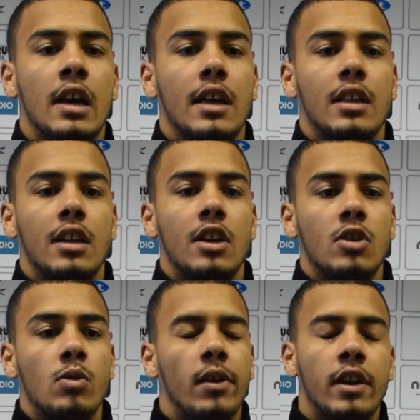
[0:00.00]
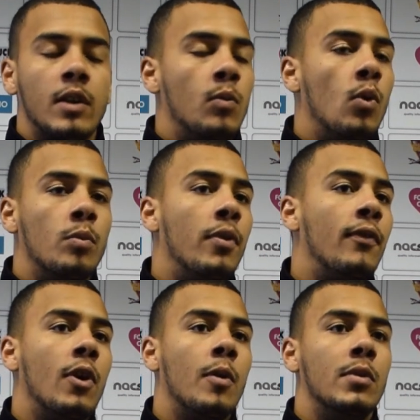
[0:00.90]
and then you only need one
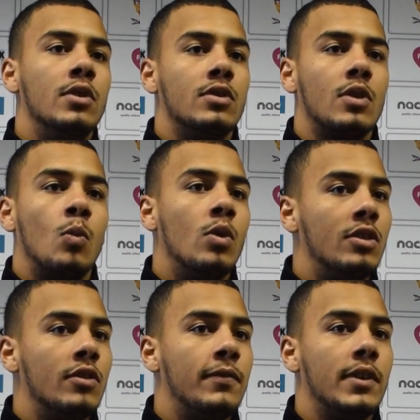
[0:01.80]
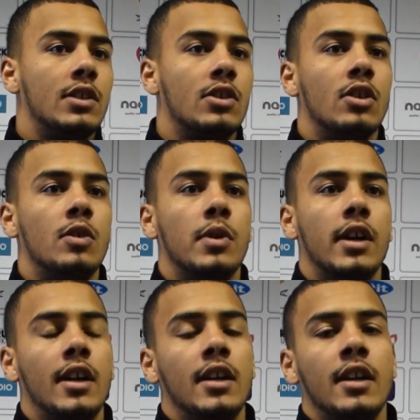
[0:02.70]
performance or one good thing to go your
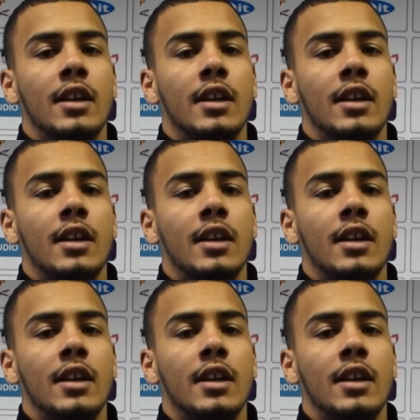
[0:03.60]
way,